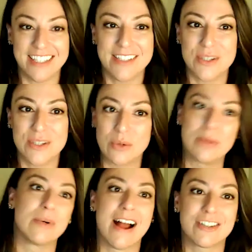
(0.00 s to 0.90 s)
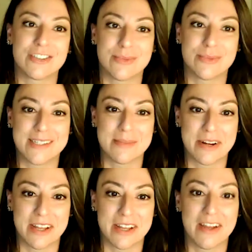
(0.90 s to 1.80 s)
So we were actually raising
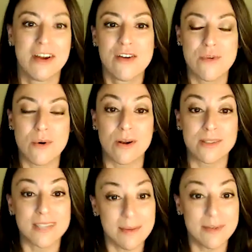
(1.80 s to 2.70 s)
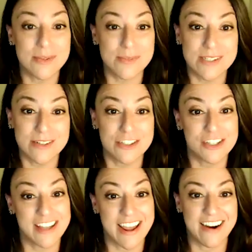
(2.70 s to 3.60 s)
money for Alzheimer's
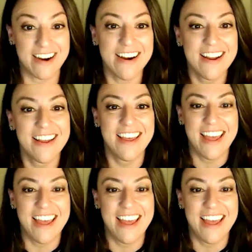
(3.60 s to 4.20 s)
research and care.